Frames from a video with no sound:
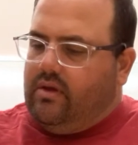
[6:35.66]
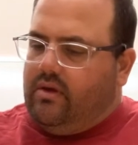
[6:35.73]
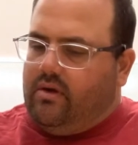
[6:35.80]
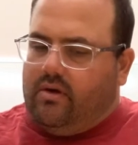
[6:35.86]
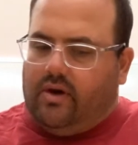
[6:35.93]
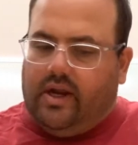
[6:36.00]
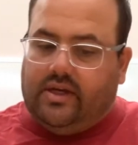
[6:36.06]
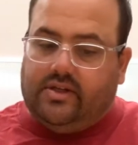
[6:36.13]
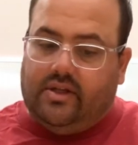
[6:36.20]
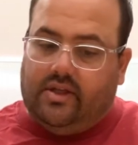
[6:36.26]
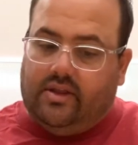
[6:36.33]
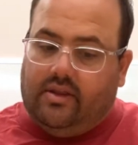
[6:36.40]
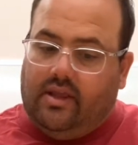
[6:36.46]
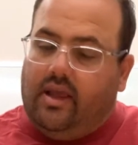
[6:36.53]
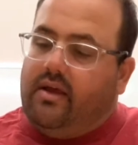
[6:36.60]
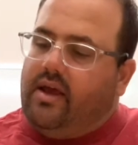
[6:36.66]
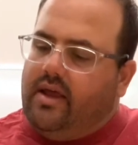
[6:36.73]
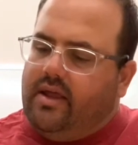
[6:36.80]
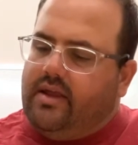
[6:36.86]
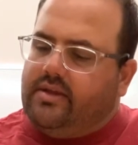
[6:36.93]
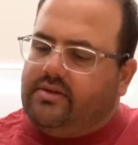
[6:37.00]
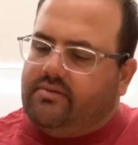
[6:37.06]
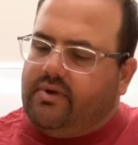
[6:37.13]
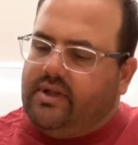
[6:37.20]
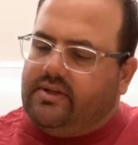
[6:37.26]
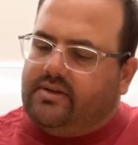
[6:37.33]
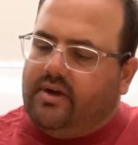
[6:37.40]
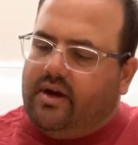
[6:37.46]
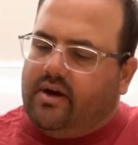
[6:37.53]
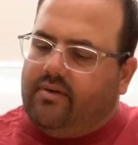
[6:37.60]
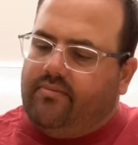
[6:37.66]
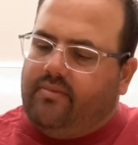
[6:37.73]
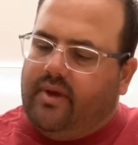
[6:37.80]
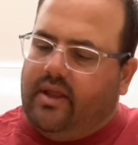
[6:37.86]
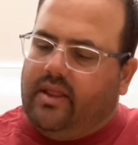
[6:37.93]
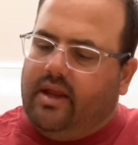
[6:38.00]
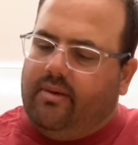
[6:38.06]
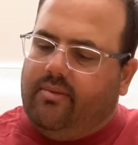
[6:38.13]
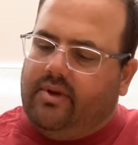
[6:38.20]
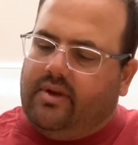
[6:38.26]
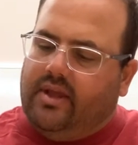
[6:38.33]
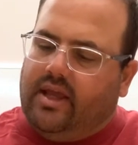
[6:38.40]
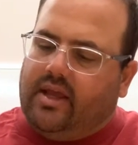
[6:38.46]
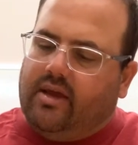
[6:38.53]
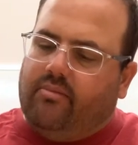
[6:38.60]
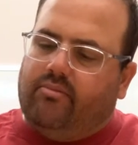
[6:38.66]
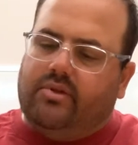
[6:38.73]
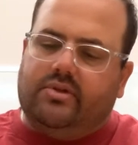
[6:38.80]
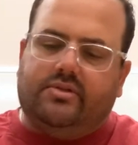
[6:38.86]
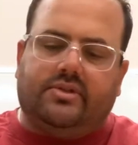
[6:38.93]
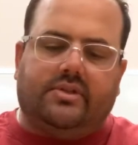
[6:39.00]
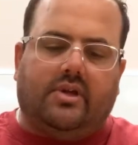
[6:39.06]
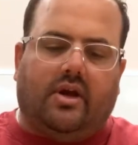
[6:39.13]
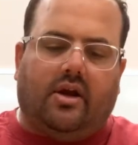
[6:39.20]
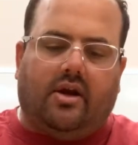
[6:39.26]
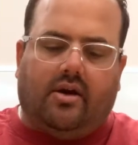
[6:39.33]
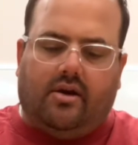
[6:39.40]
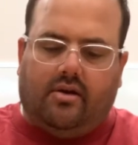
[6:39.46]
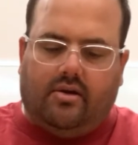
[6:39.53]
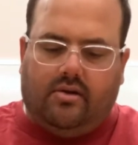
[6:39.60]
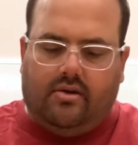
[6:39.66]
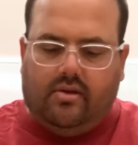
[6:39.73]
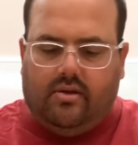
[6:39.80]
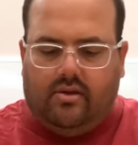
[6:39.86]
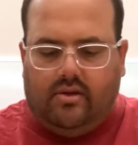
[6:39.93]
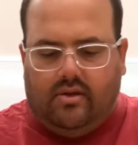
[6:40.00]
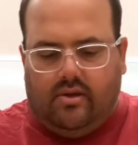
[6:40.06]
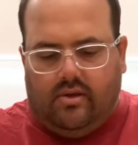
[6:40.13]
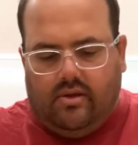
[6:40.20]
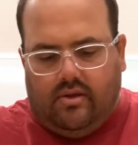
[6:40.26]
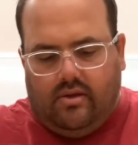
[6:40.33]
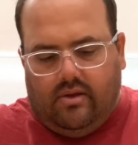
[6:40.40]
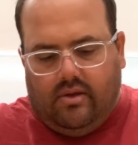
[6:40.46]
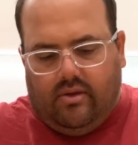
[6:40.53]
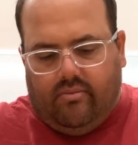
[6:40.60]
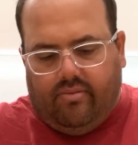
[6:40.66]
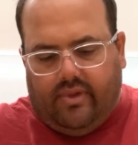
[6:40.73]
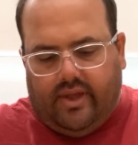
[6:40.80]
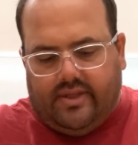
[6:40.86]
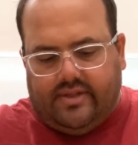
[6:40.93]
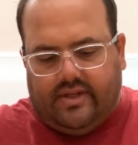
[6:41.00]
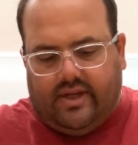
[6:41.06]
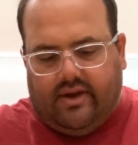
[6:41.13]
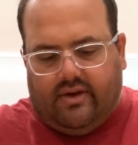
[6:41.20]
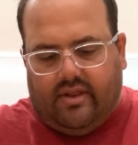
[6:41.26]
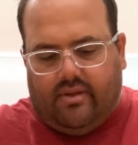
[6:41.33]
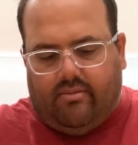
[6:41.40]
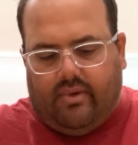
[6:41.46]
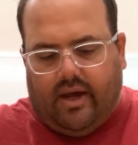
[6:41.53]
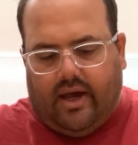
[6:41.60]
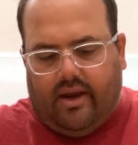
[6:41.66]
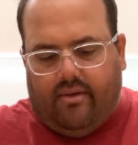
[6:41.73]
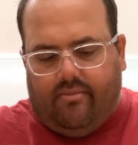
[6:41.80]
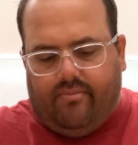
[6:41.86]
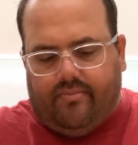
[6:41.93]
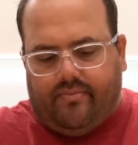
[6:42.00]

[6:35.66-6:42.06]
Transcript: Or actually, that's a red star. And then I'm going to take a blue star and place it down on the bottom.